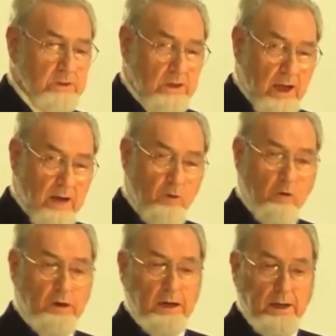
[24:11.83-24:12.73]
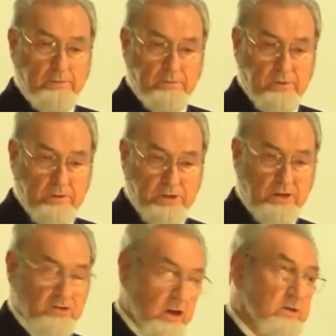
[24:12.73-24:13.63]
I've already lived
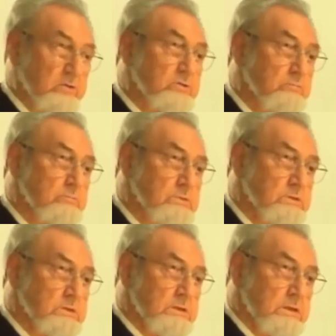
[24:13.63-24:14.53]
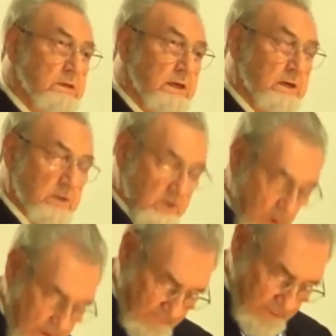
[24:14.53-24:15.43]
6 years into the 21st